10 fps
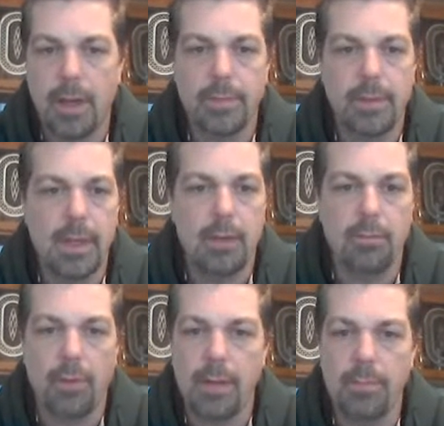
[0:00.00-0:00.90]
opportunity,
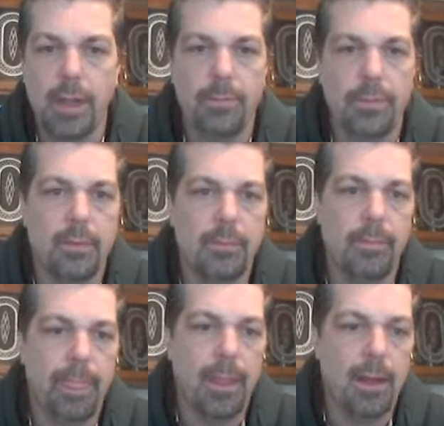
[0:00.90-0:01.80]
great people,